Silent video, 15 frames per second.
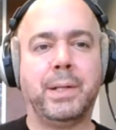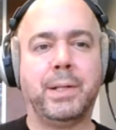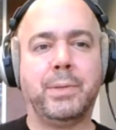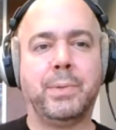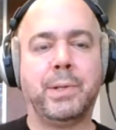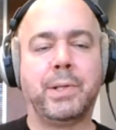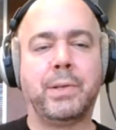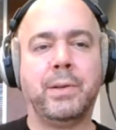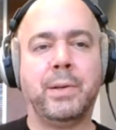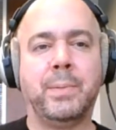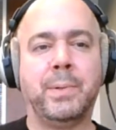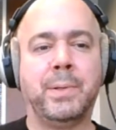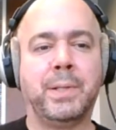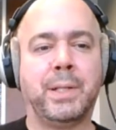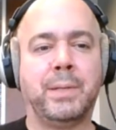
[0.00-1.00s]
Twitch
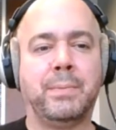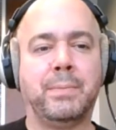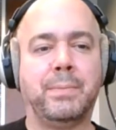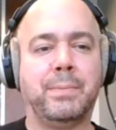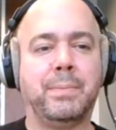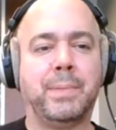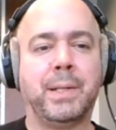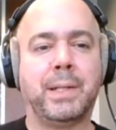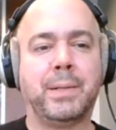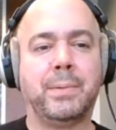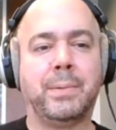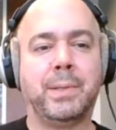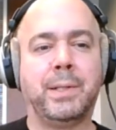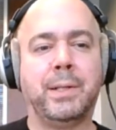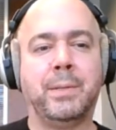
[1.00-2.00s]
streamers, and that's
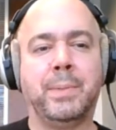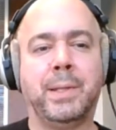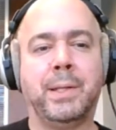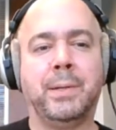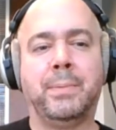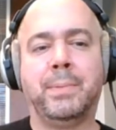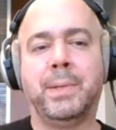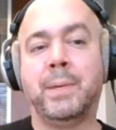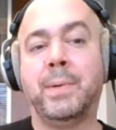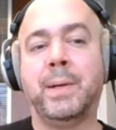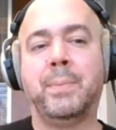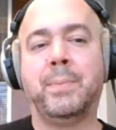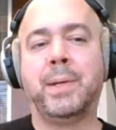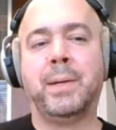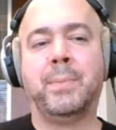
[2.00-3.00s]
cool too. But they want
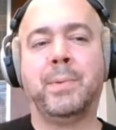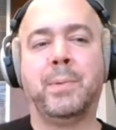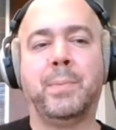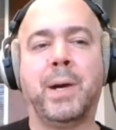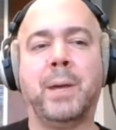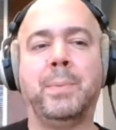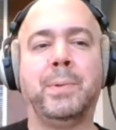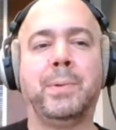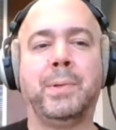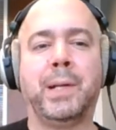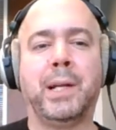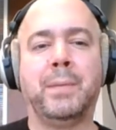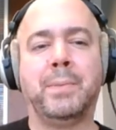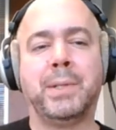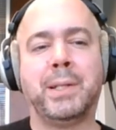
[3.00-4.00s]
to play more popular
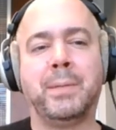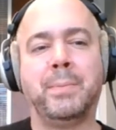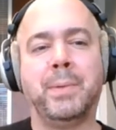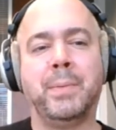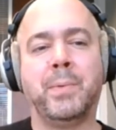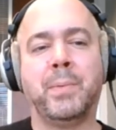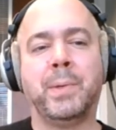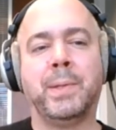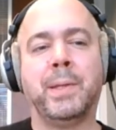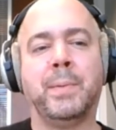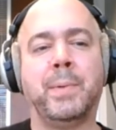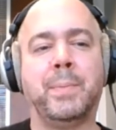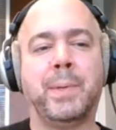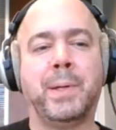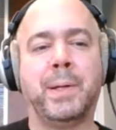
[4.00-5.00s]
games that people want them
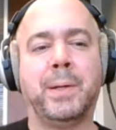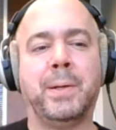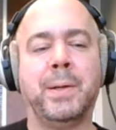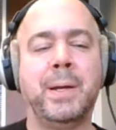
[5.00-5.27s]
to play.